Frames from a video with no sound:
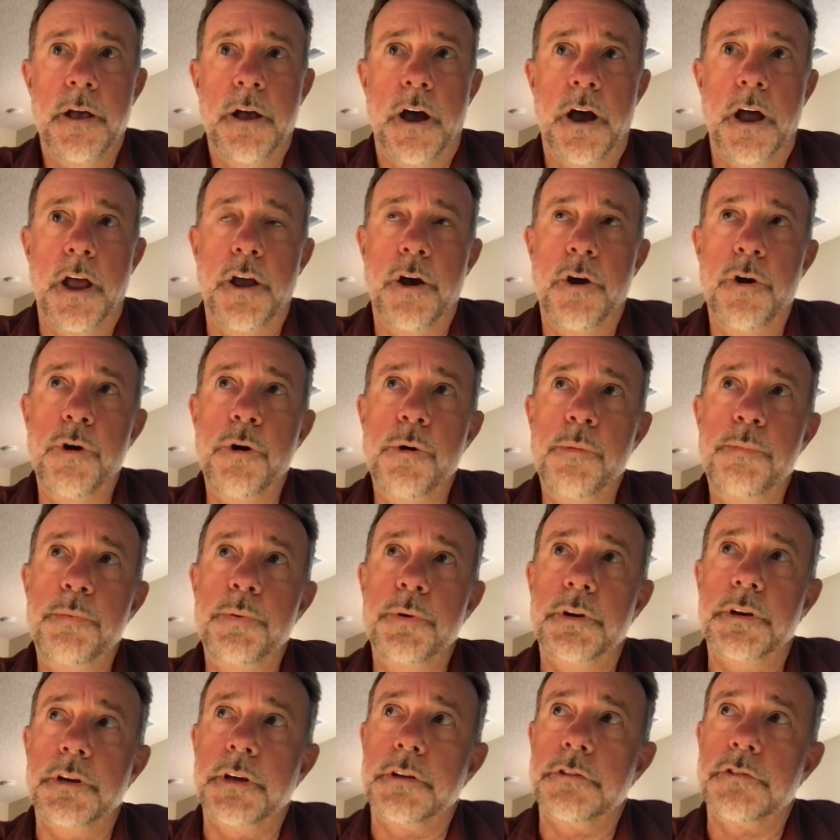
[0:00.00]
I hope what
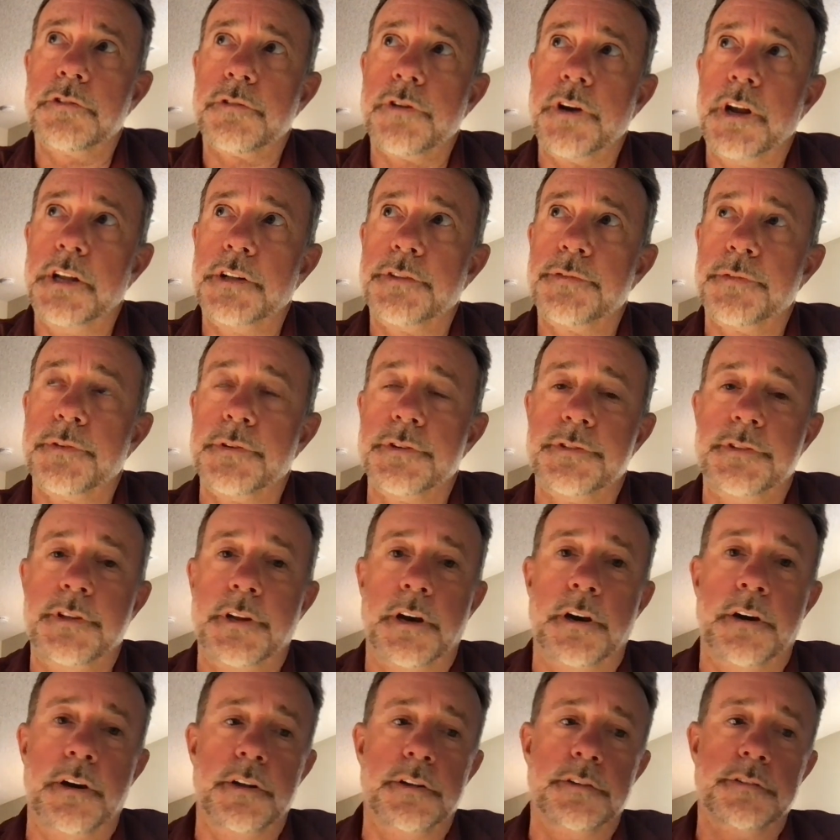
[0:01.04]
transfers
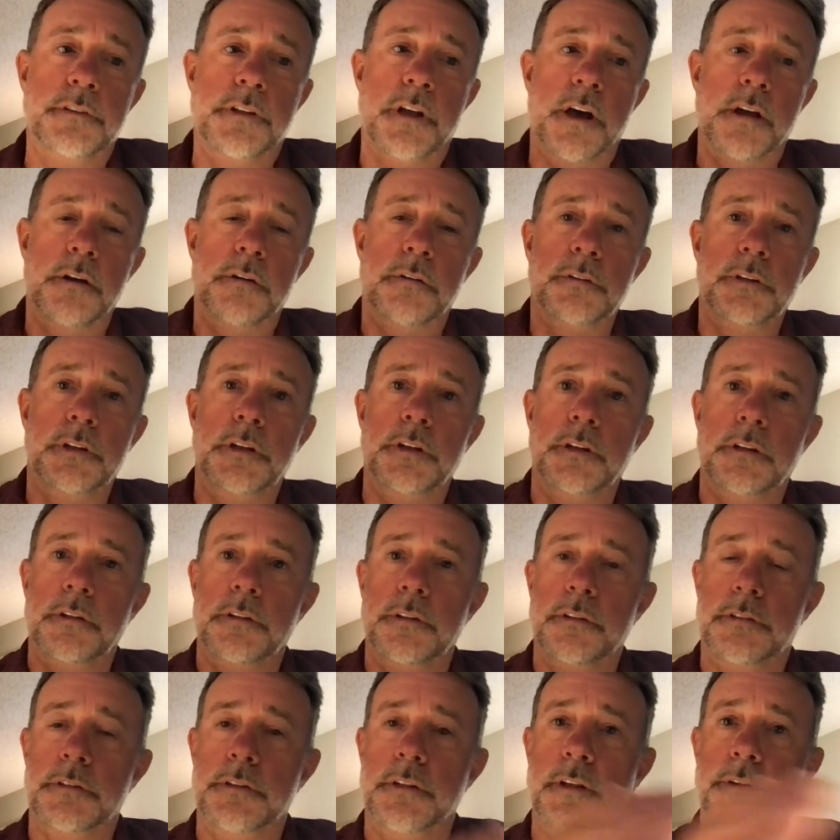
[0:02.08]
there is not only
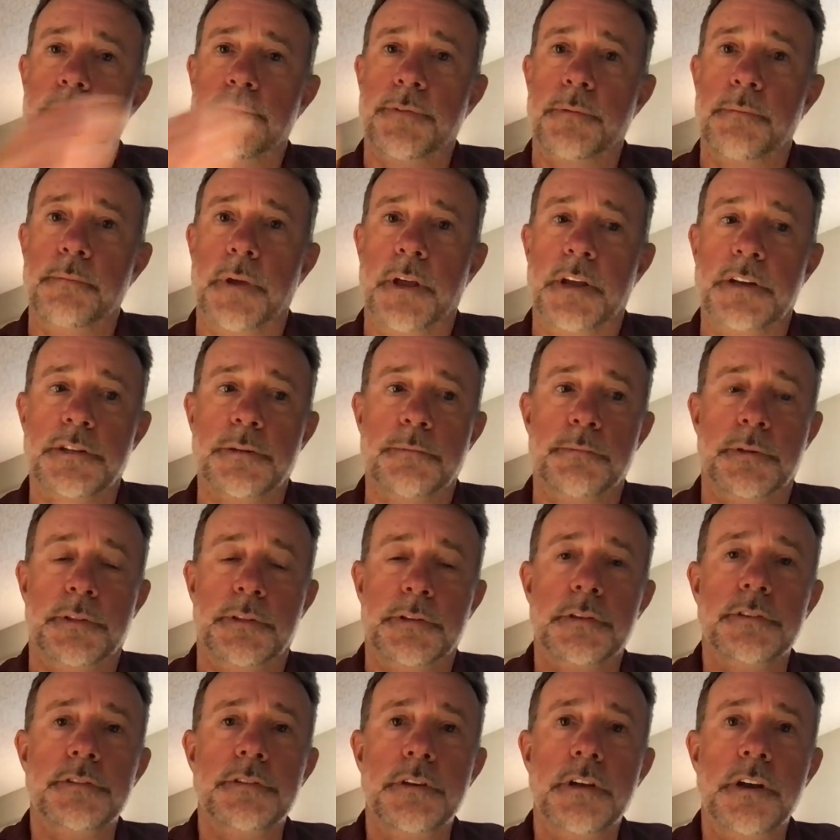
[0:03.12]
the information, but
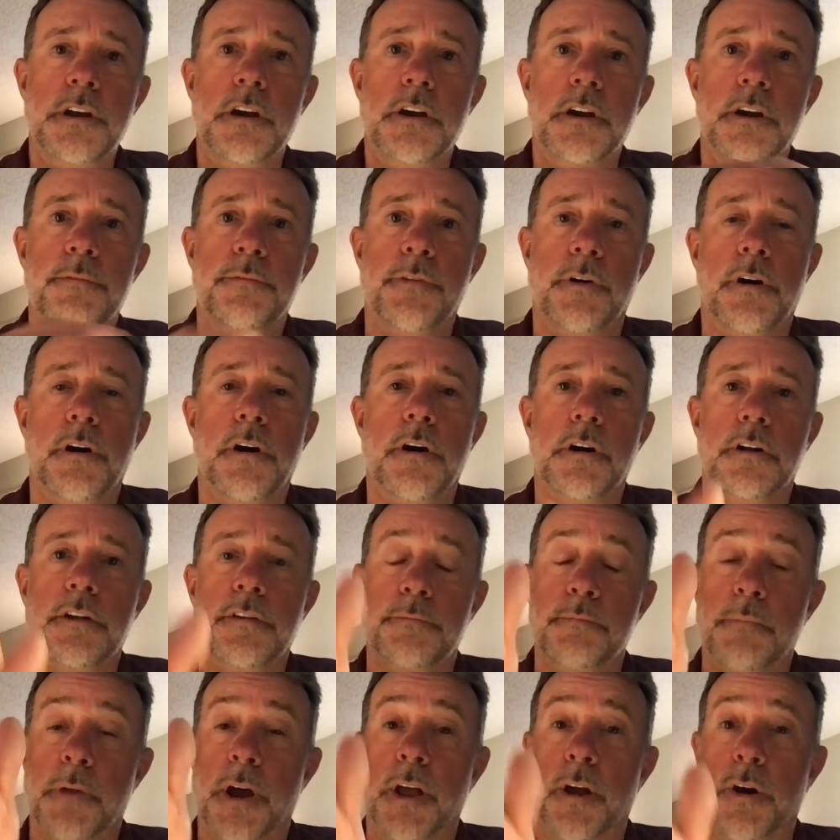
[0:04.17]
there's a narrative arc of
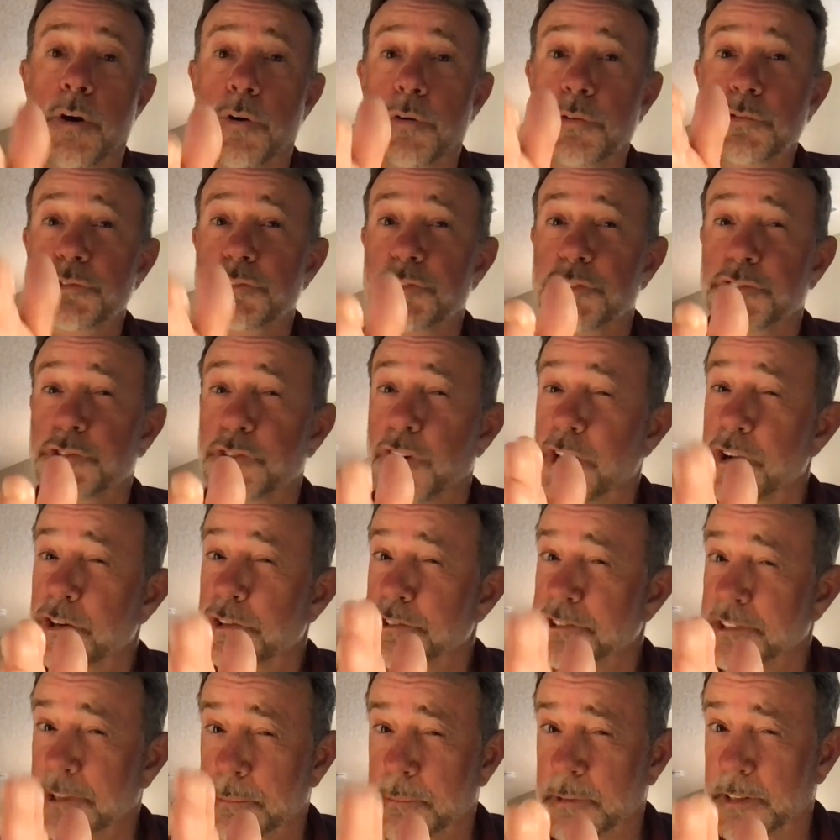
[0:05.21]
my own struggles
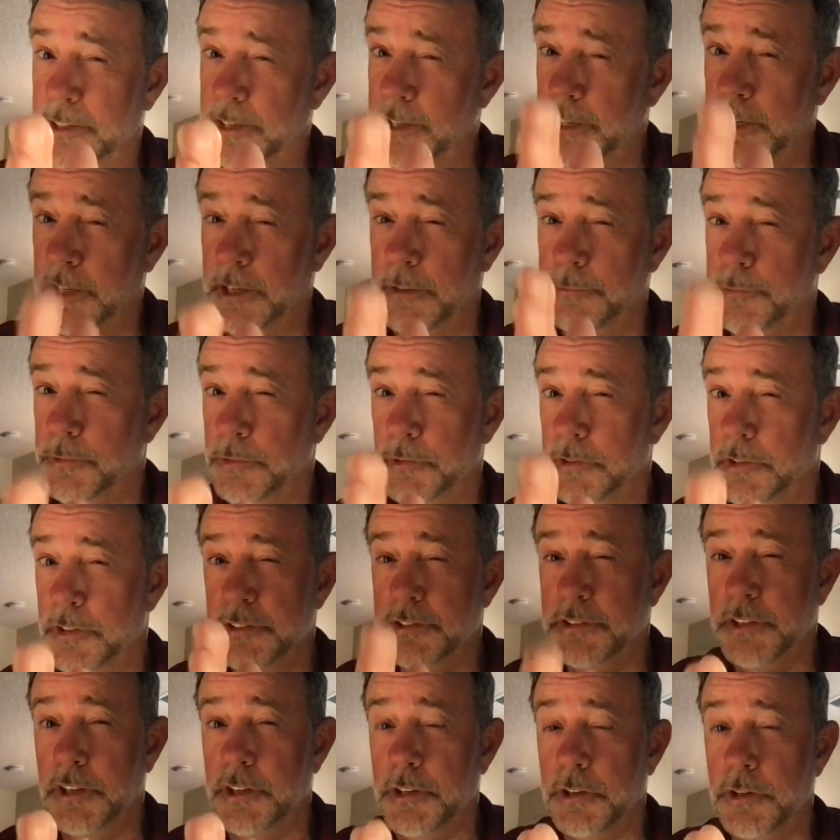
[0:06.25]
in the beginning, if you
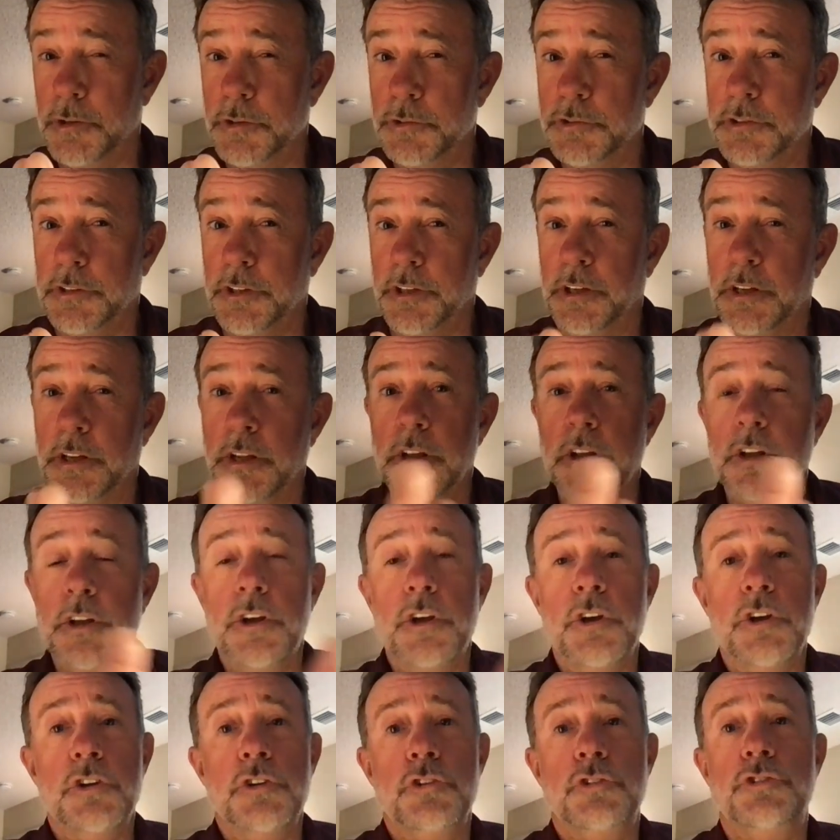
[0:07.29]
listen closely,
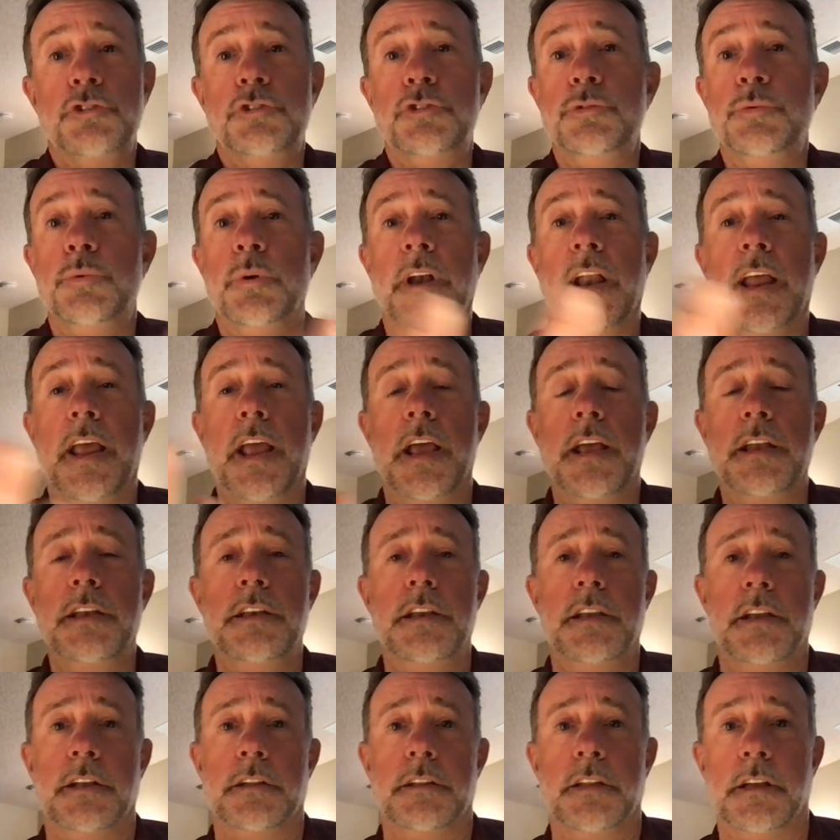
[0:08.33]
to an
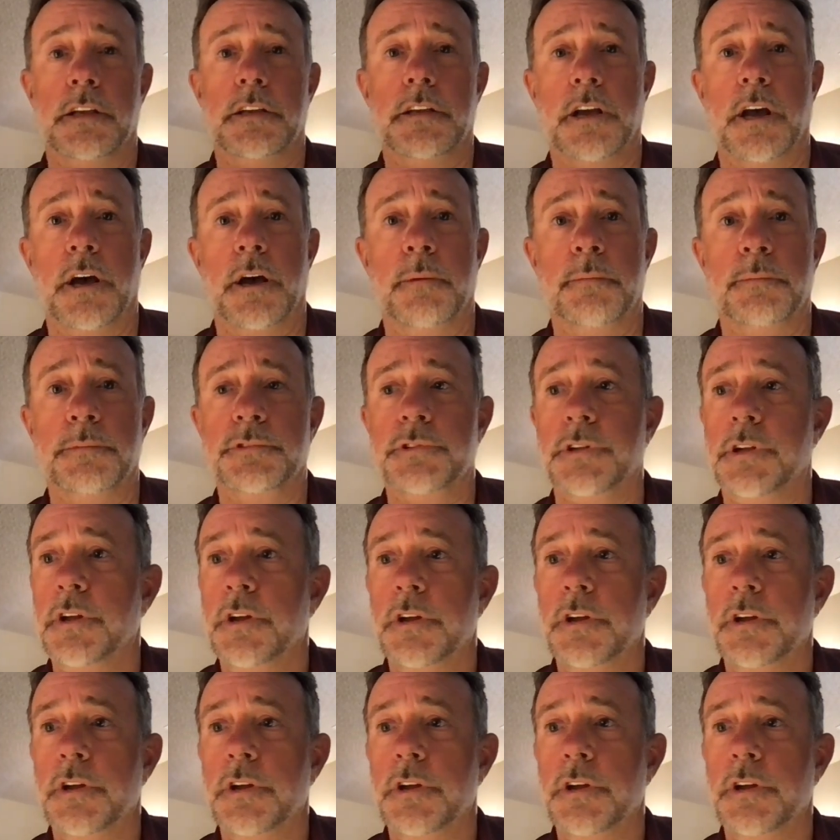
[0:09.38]
ending that comes